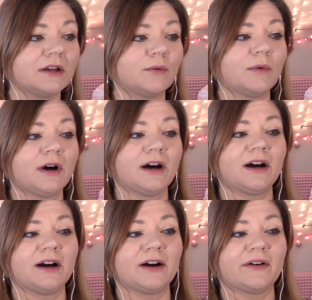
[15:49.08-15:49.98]

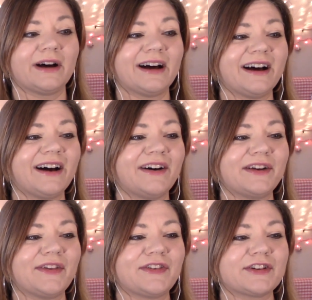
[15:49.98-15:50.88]
Whoa. Oh, it
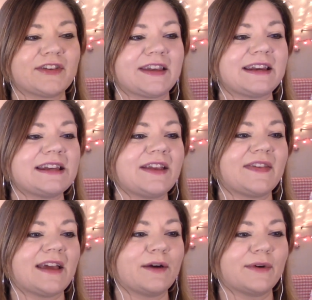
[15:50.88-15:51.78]
is just, didn't he
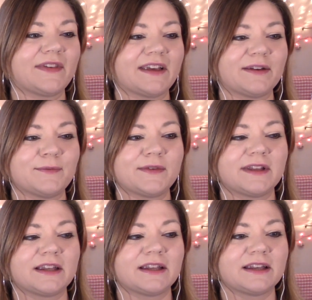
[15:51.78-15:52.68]
say it was a
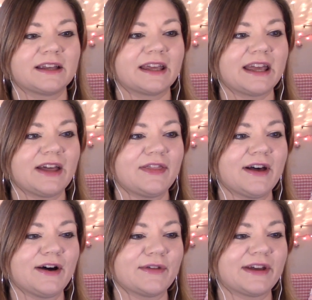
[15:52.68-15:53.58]
kid,
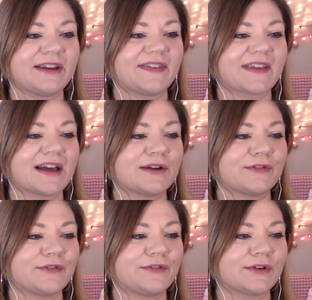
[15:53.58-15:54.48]
though? That is kind of
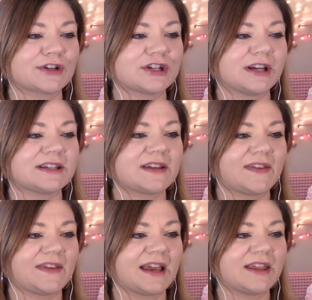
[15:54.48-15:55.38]
unfortunate to
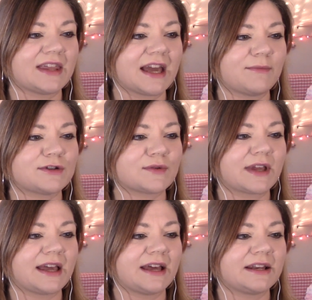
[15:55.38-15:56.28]
see anything happen to a
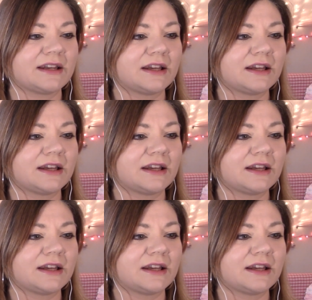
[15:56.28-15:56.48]
kid.